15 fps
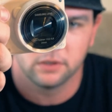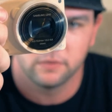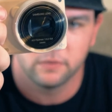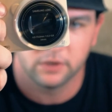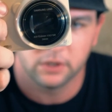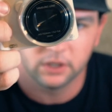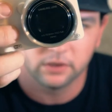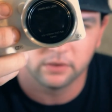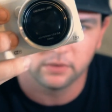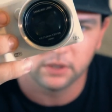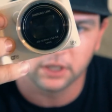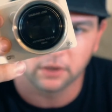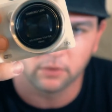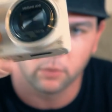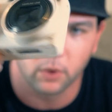for
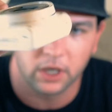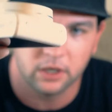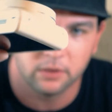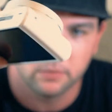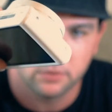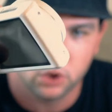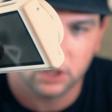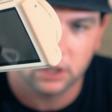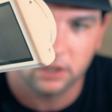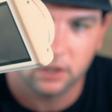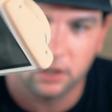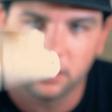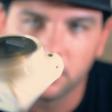like random shit,